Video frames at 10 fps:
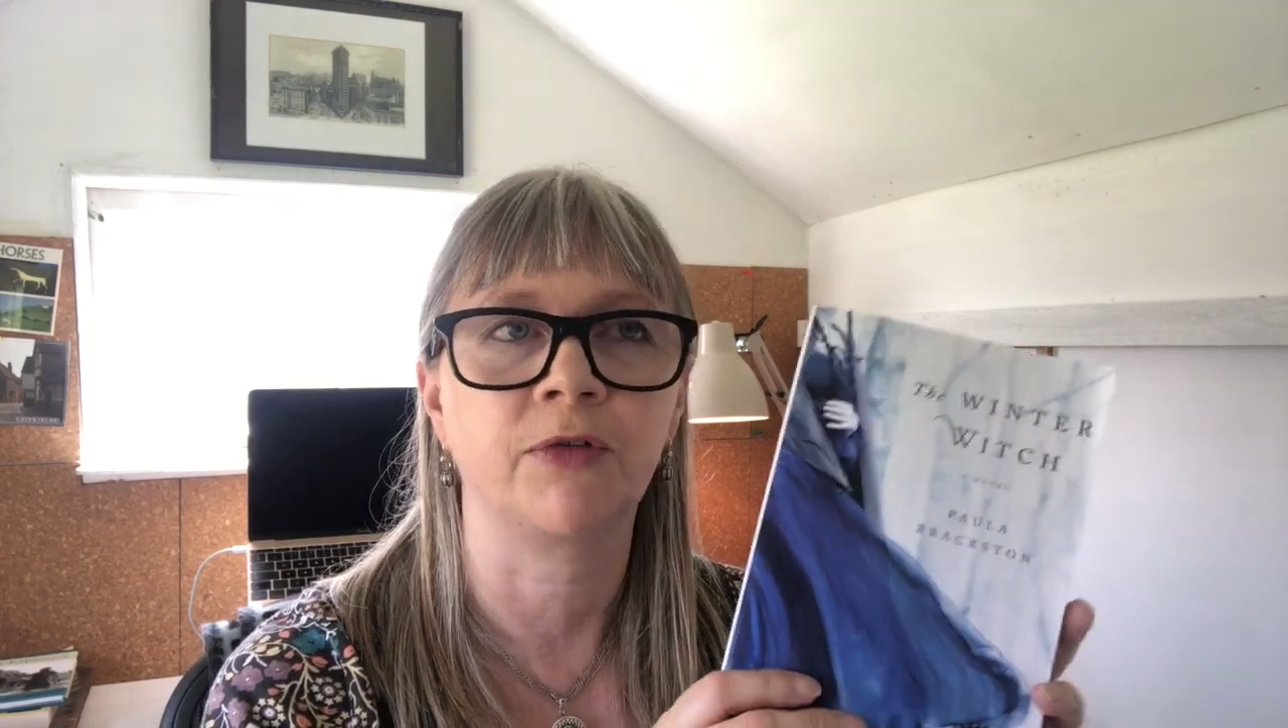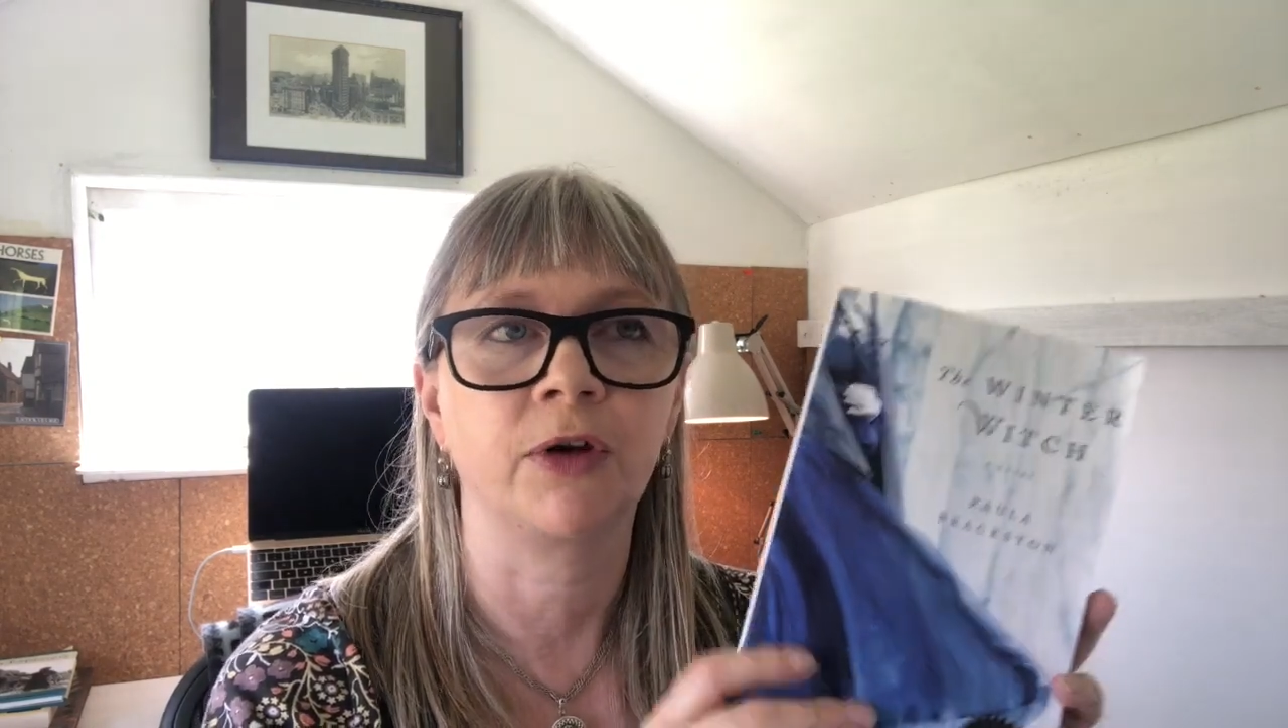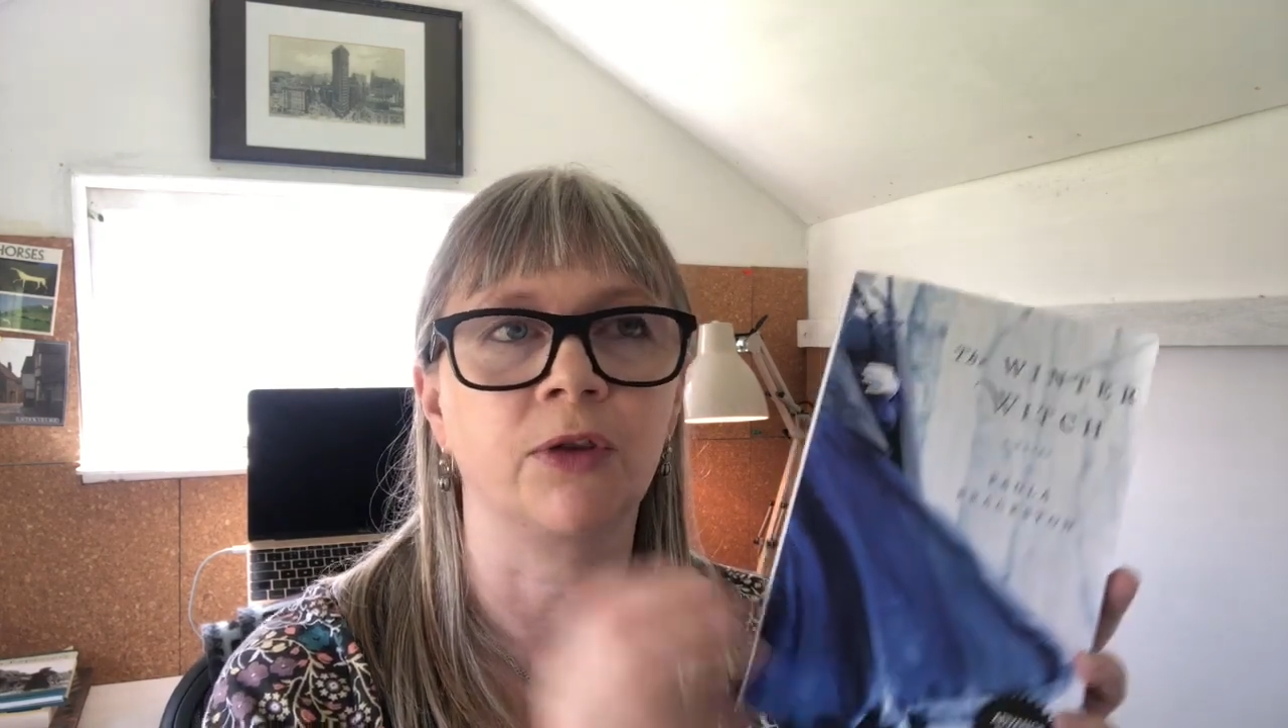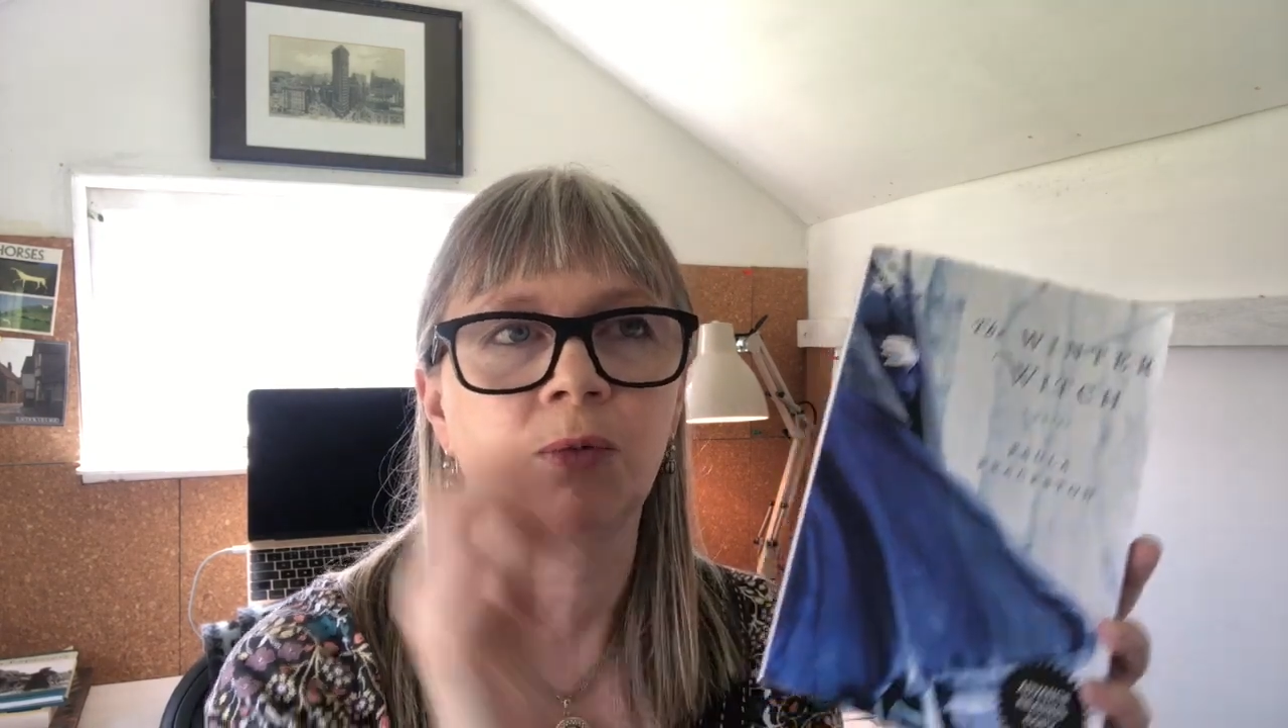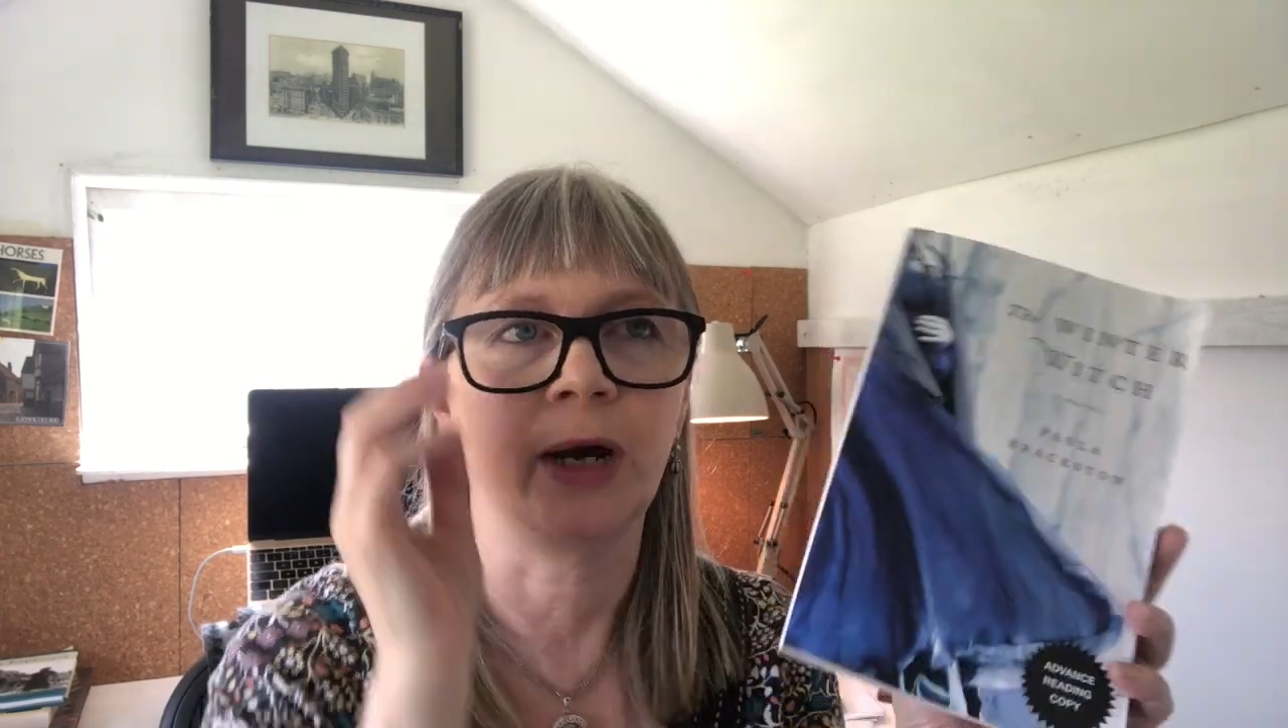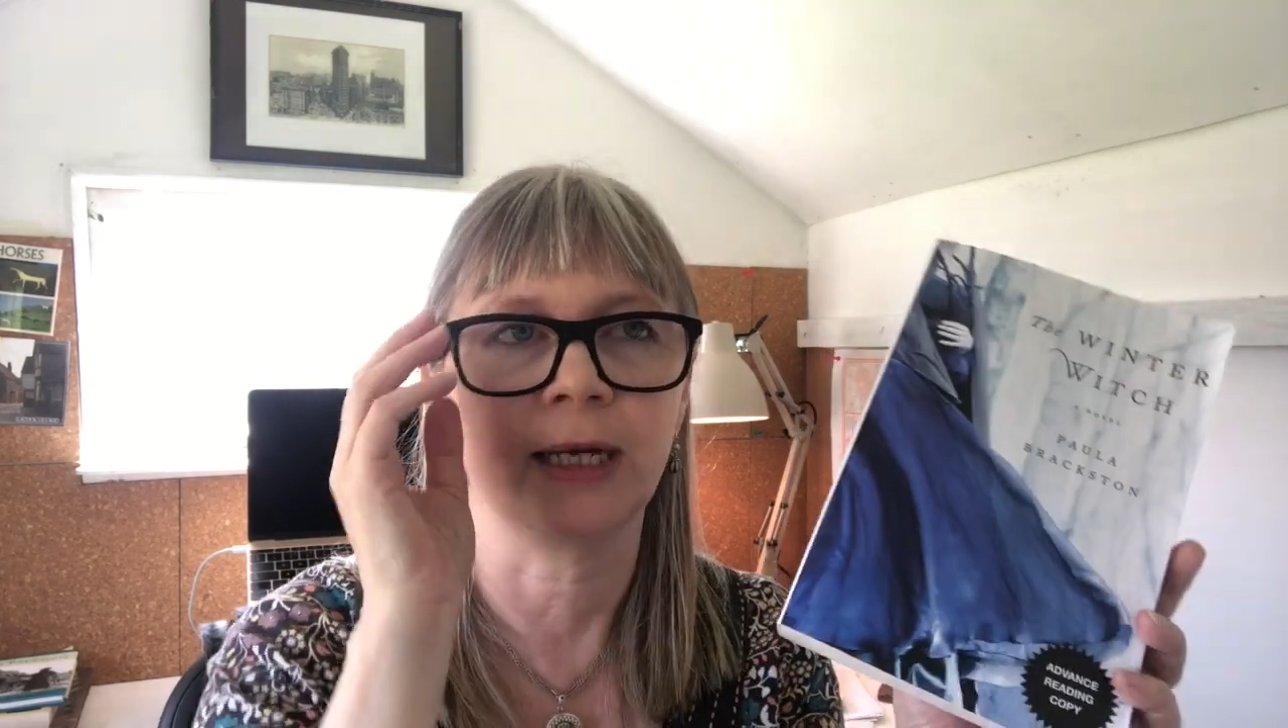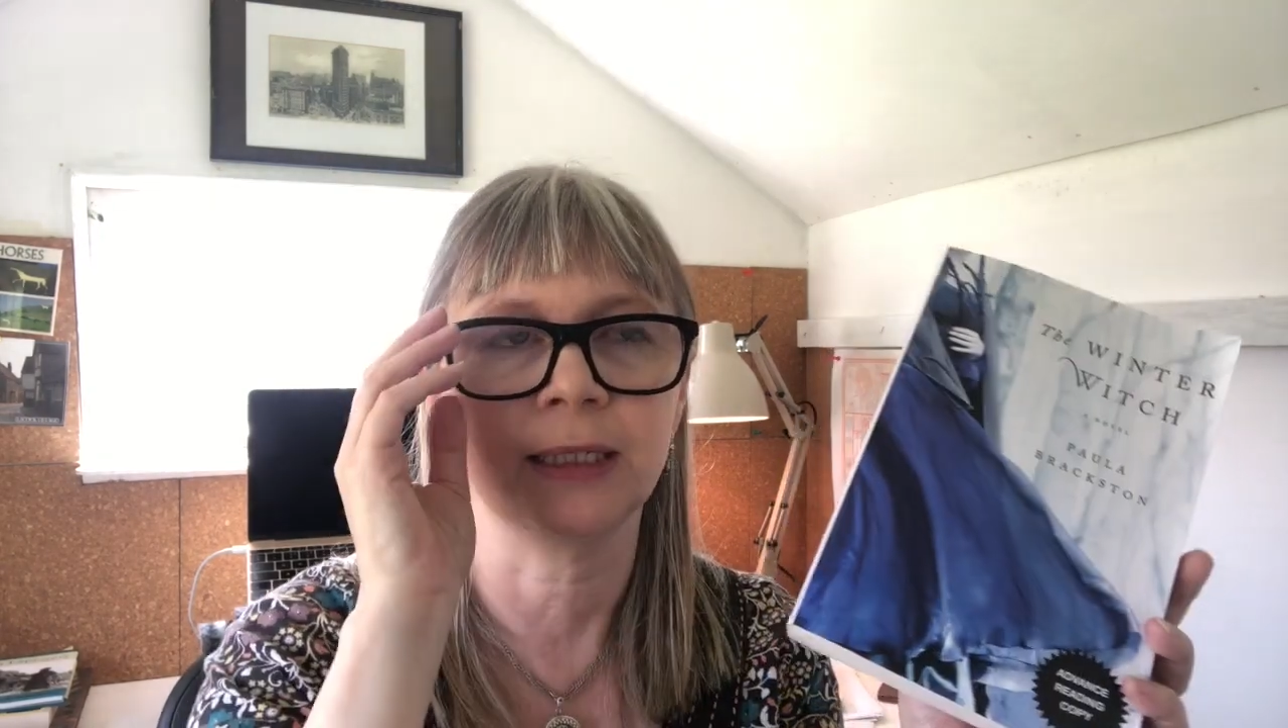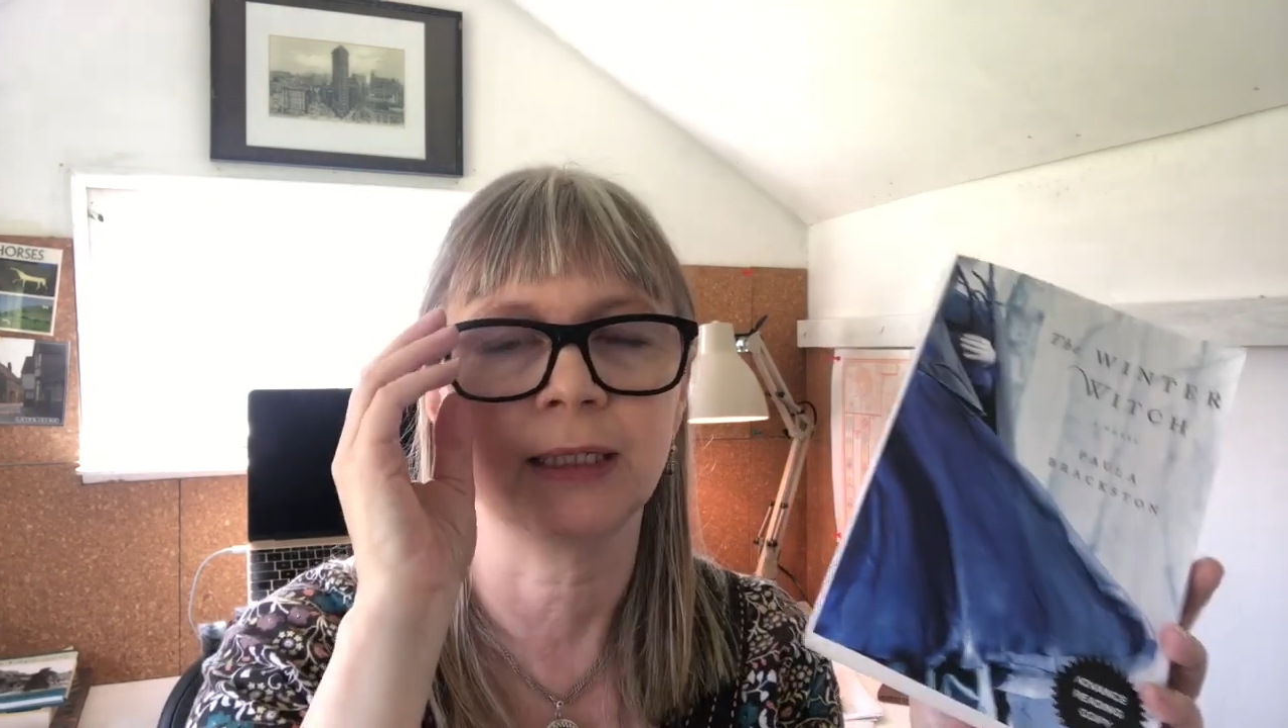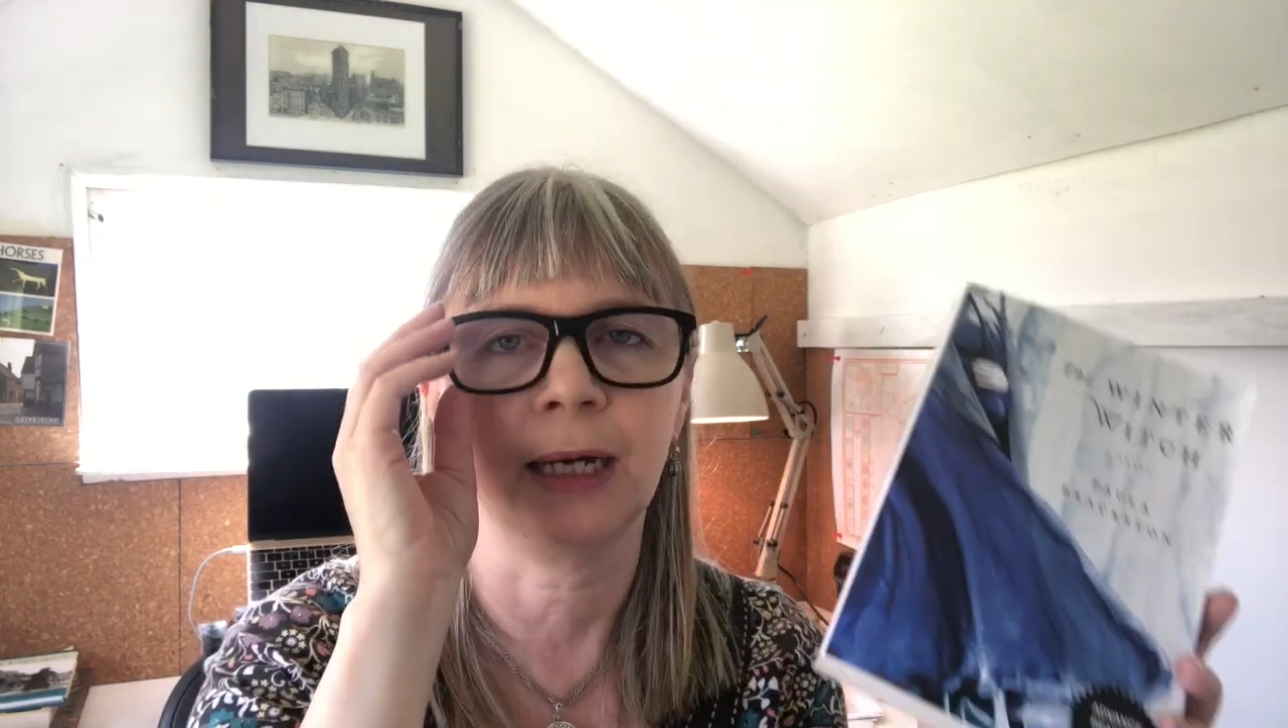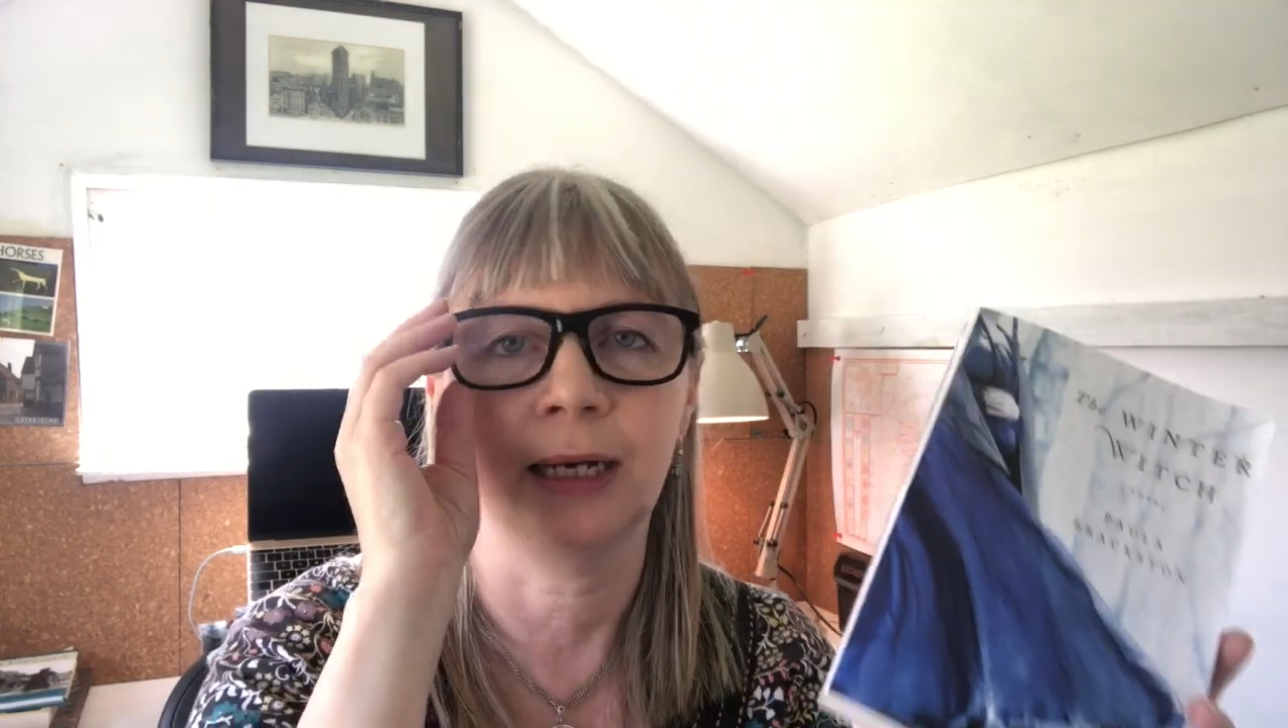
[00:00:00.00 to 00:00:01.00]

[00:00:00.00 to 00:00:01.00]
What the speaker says: further west,